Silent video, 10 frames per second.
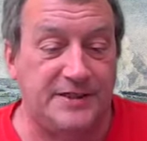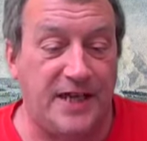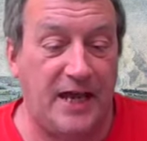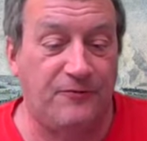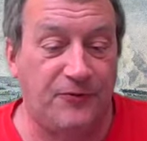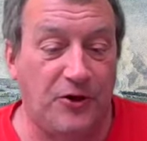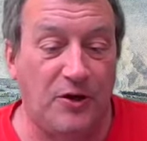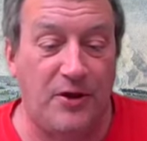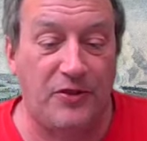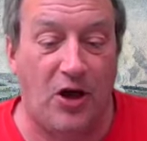I stand
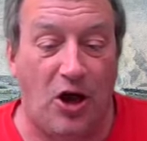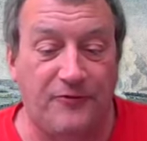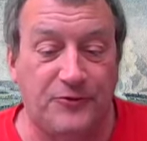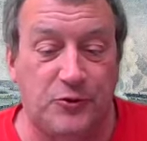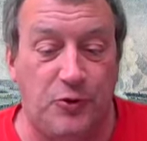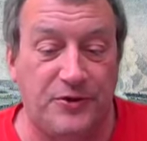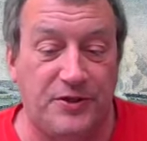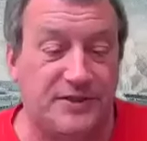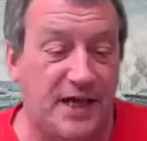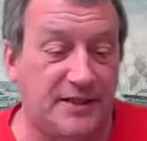firm on the oft
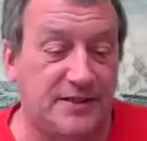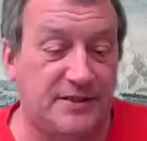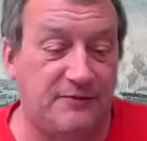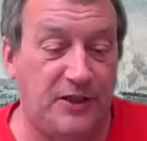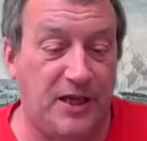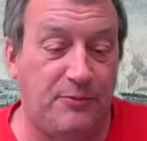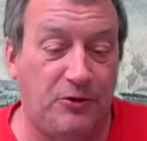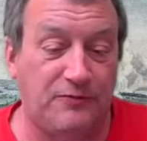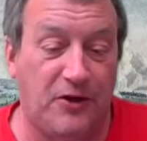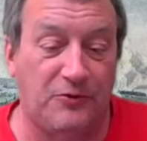quoted sentence of
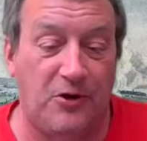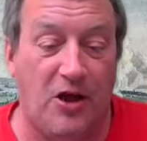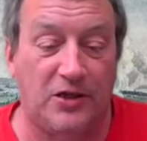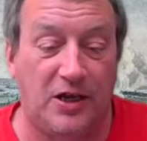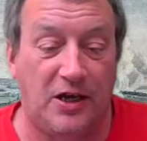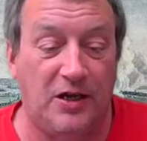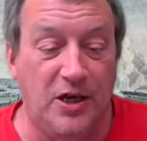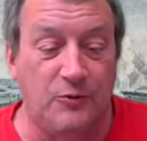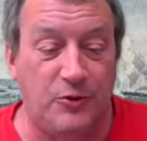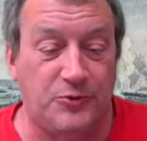Leopold von
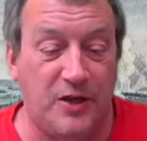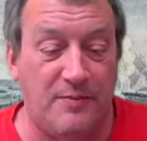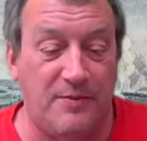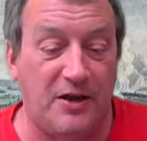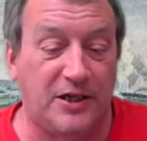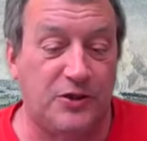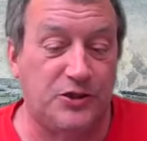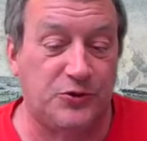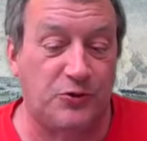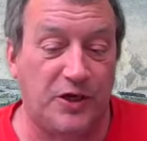Ranke, which we
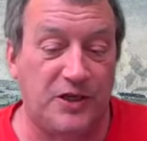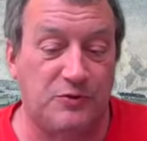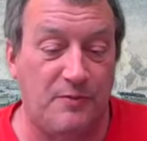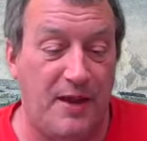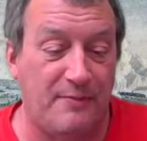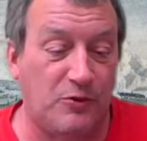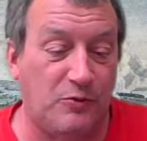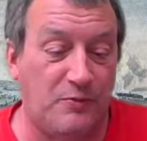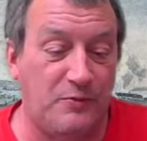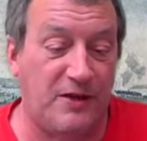American historians
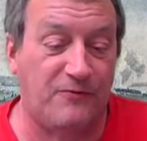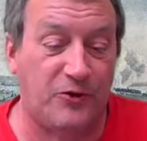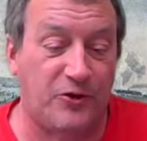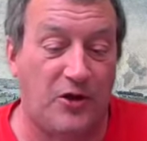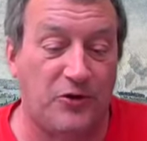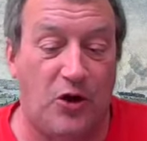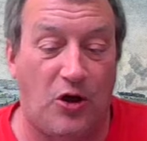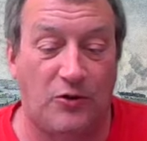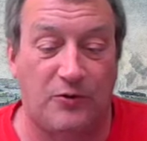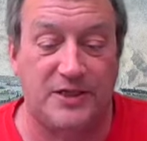remember when we have forgotten
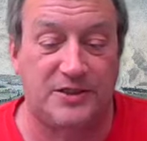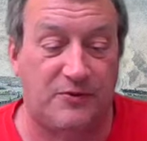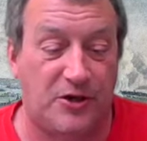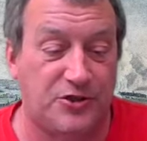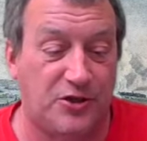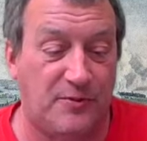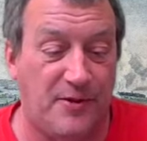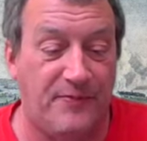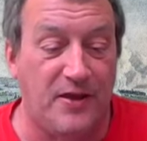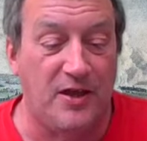all the rest of our
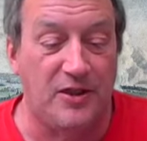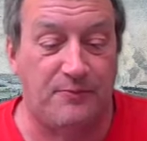German.